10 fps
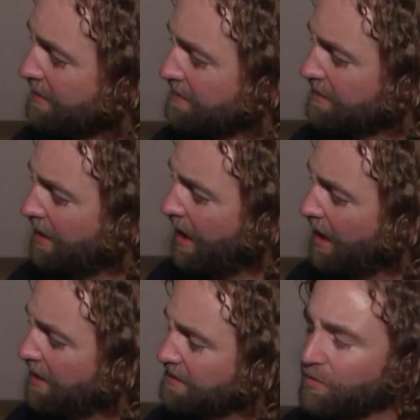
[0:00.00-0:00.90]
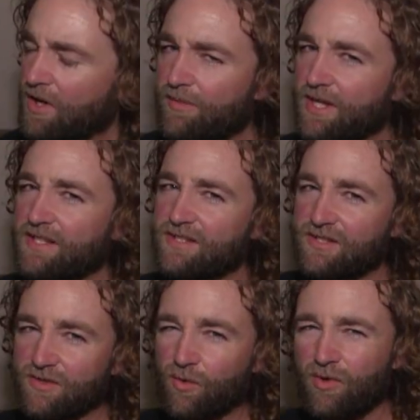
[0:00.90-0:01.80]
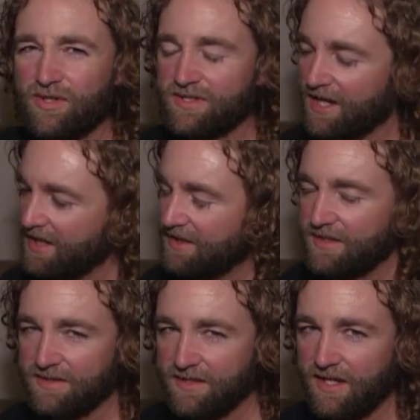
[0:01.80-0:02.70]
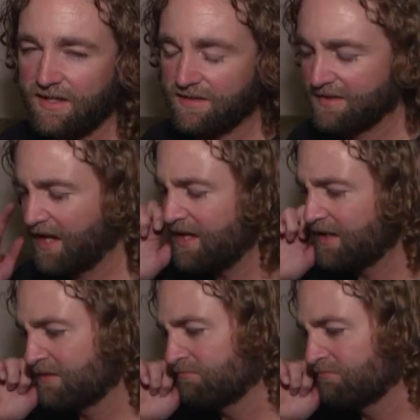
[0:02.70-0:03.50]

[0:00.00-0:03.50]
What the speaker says: is, I swear I'm less sore skating this skate.